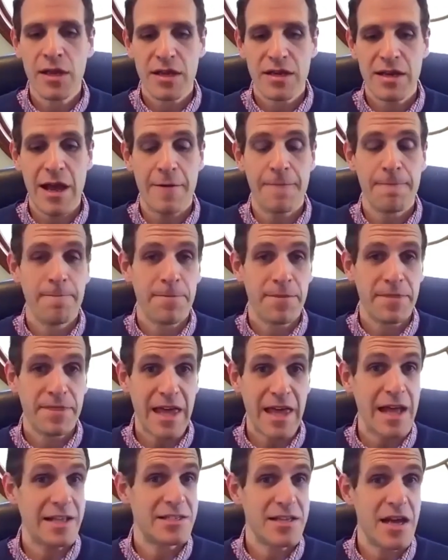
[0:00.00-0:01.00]
Now,
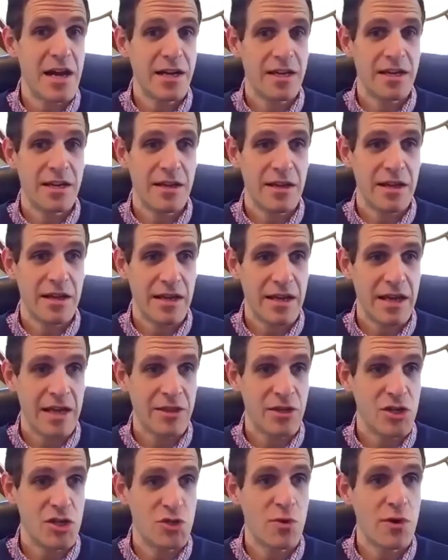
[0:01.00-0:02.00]
that's not going to, in
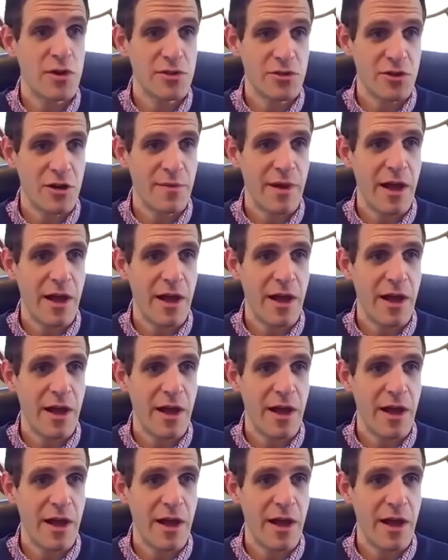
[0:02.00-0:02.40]
the short term,